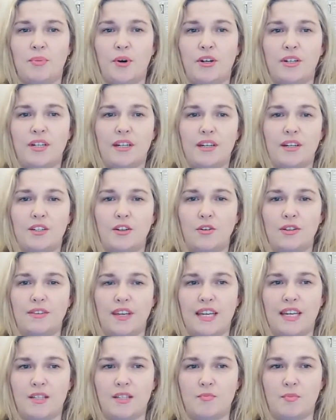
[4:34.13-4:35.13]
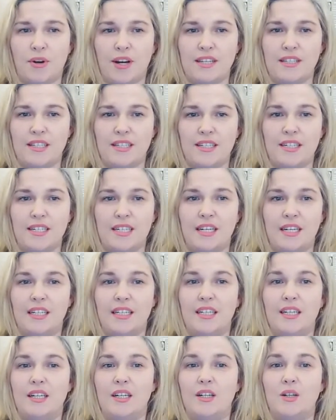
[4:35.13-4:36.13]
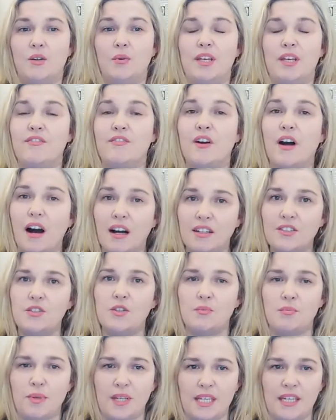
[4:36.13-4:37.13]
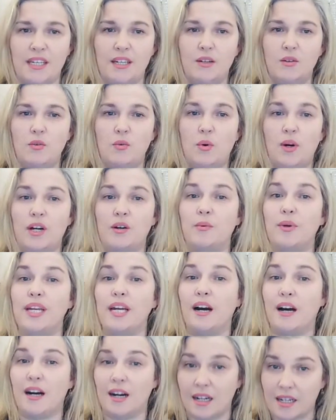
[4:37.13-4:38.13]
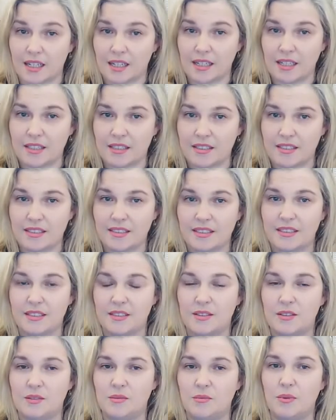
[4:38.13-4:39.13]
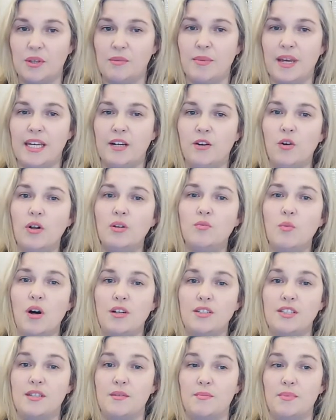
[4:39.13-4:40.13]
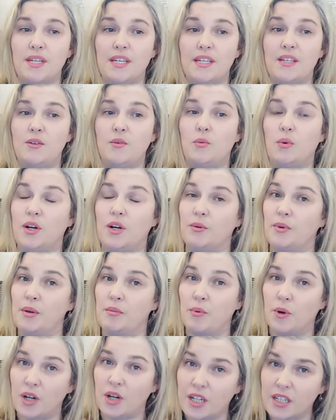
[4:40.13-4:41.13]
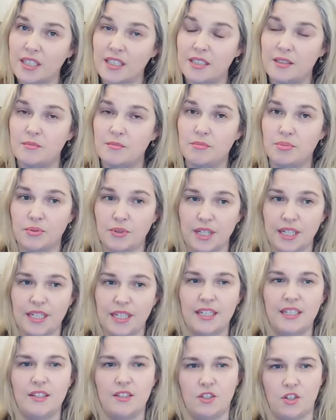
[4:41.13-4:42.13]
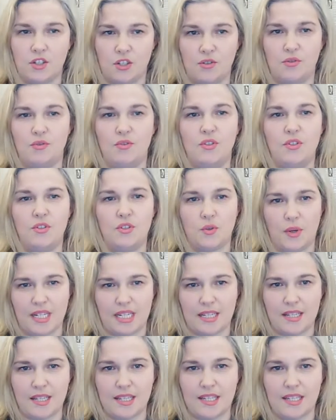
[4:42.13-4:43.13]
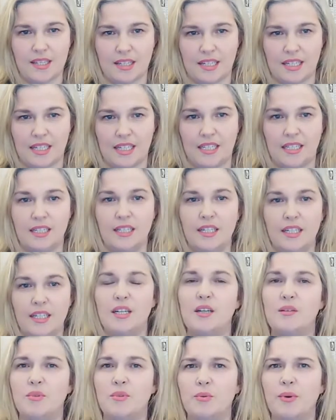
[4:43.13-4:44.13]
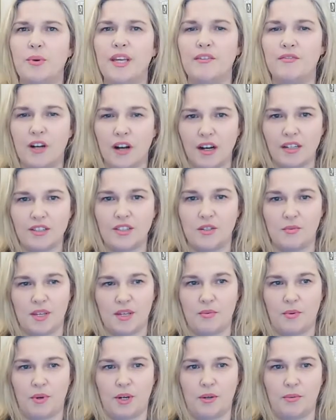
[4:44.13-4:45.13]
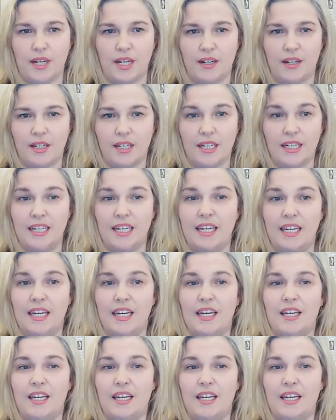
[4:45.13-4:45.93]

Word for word: But on all things Brexit, we have got to be where we are. We may all want to be where we were pre June 2016, but we have got to be where we are.